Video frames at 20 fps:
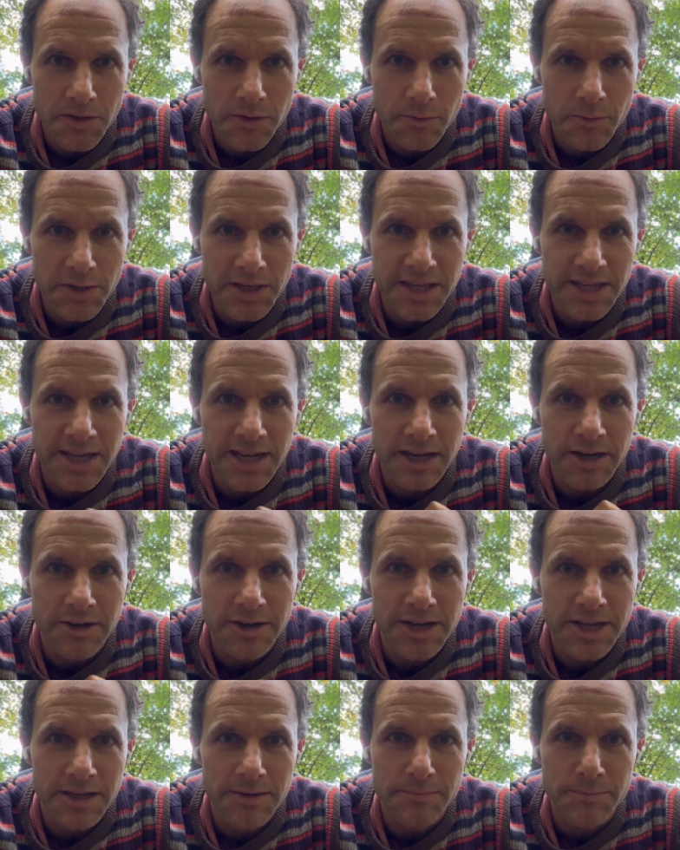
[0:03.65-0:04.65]
We
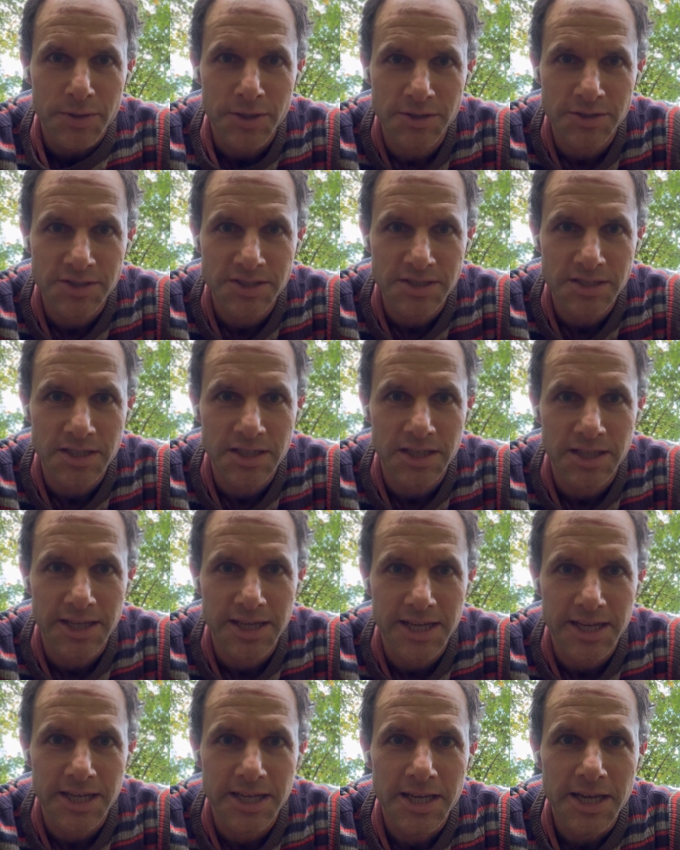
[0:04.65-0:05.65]
carry it
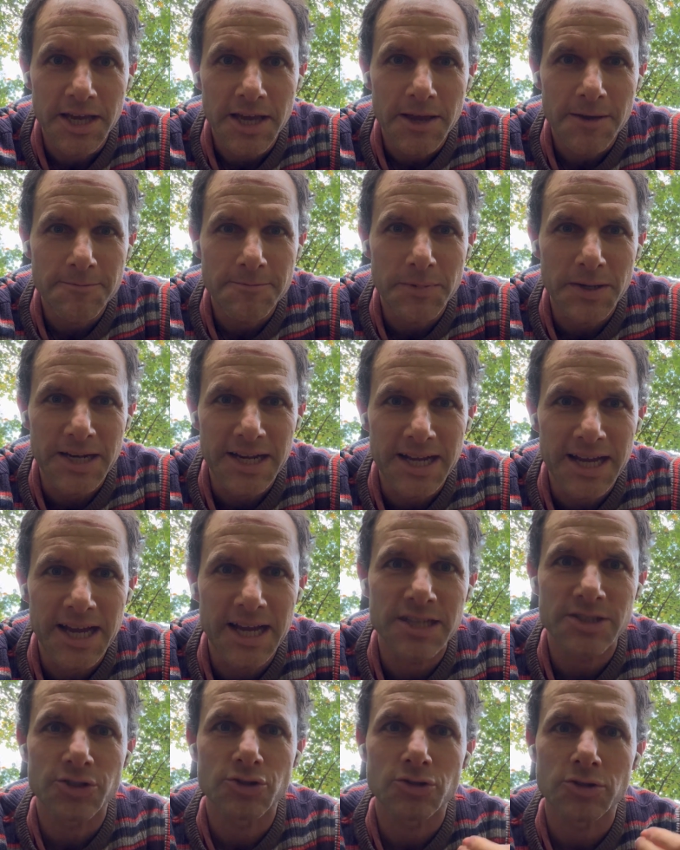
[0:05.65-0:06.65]
personally, but it
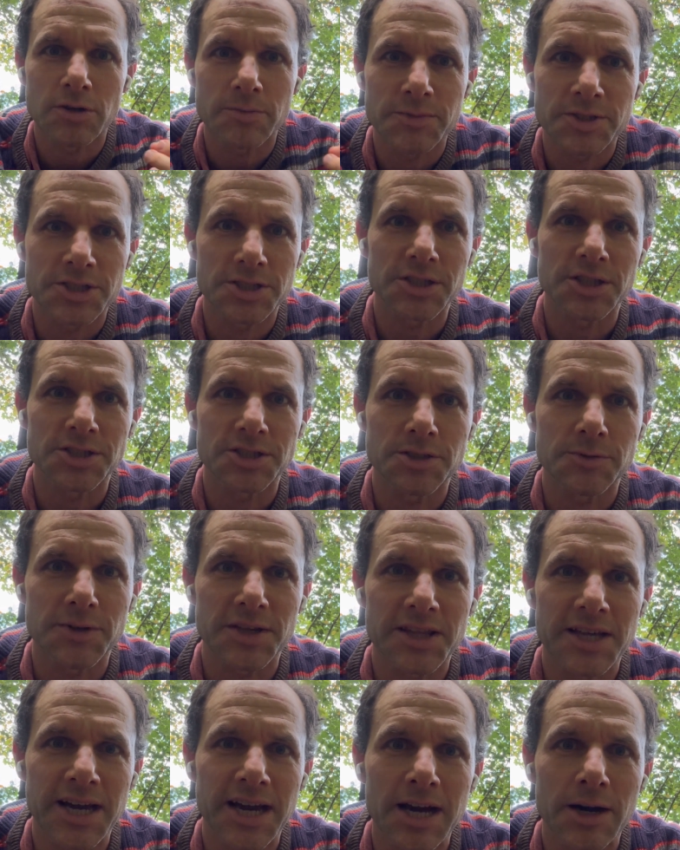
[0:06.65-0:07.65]
has so much to do
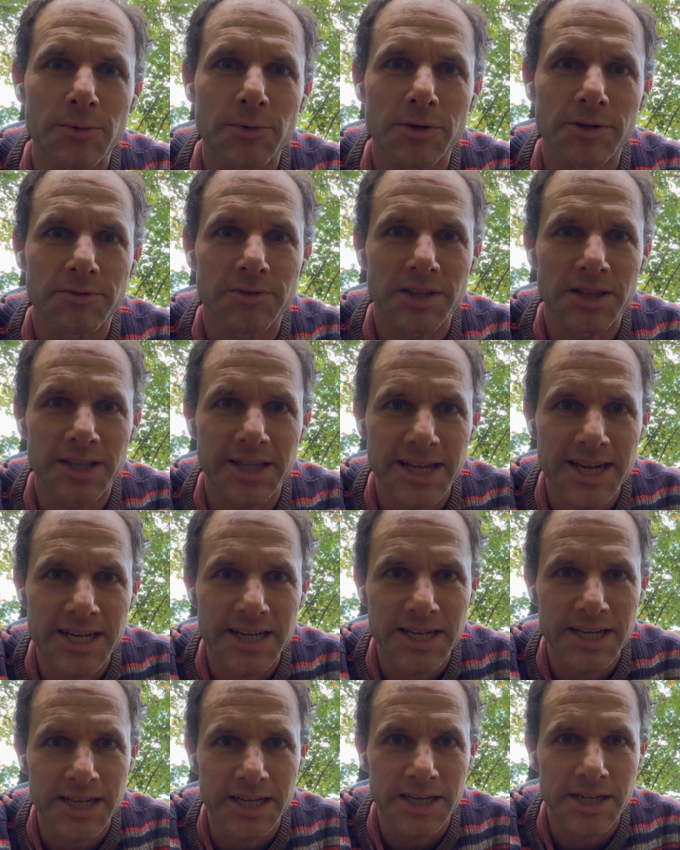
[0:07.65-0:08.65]
with how we're
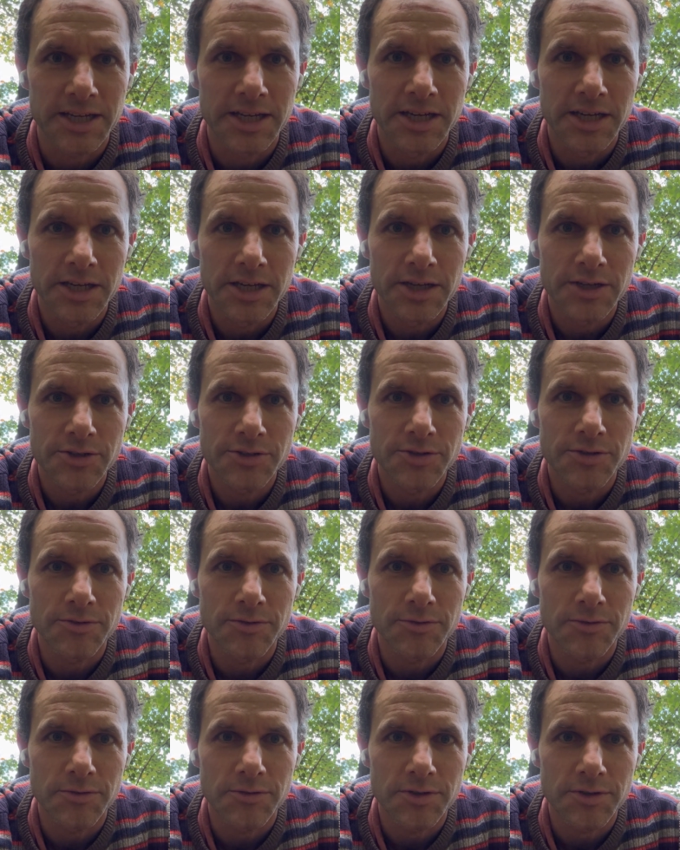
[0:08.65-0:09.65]
relating
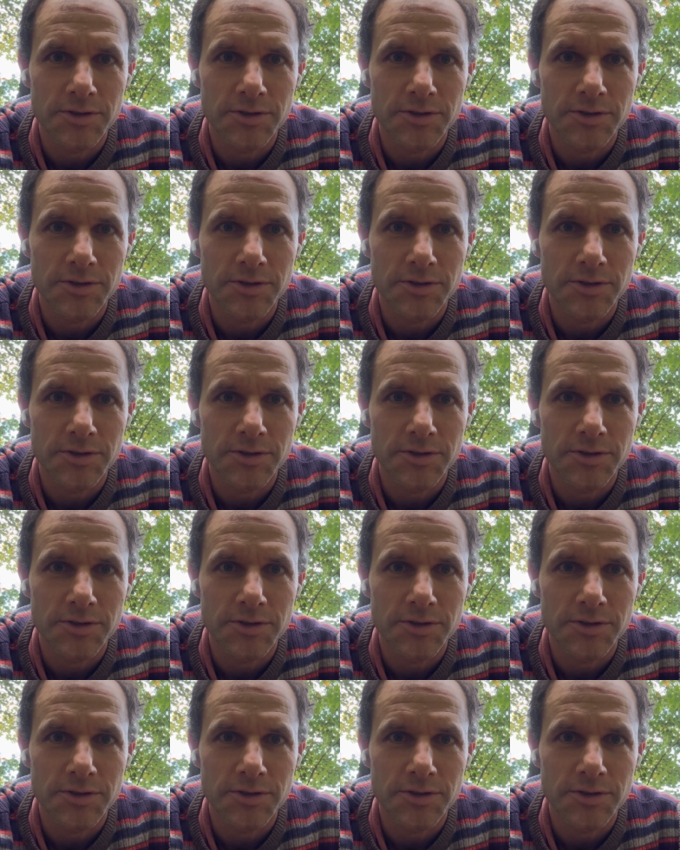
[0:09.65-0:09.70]
to